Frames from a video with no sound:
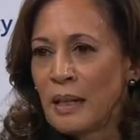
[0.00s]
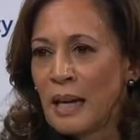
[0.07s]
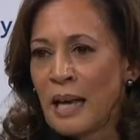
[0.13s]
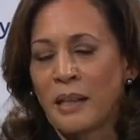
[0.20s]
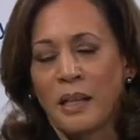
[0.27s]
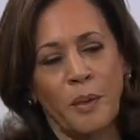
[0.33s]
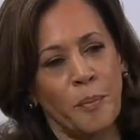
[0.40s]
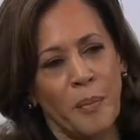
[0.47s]

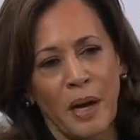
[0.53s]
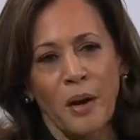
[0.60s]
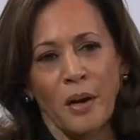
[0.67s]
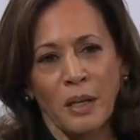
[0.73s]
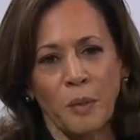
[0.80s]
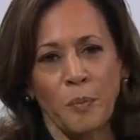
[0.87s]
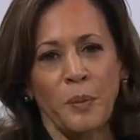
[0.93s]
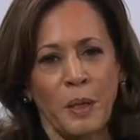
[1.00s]
And the
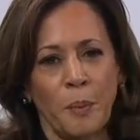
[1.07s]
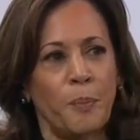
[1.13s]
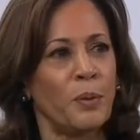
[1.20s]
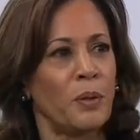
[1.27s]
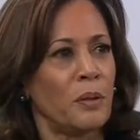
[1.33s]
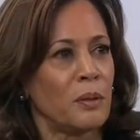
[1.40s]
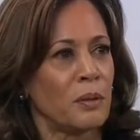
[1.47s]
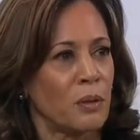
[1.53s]
American
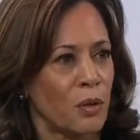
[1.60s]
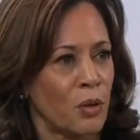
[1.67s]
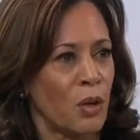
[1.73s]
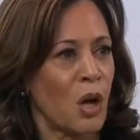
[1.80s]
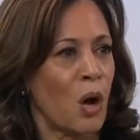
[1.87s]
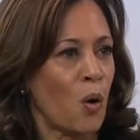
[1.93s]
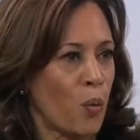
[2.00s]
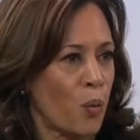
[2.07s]
people
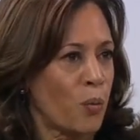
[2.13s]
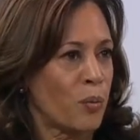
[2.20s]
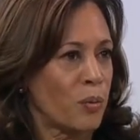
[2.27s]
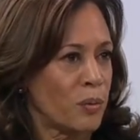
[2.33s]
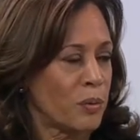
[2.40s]
know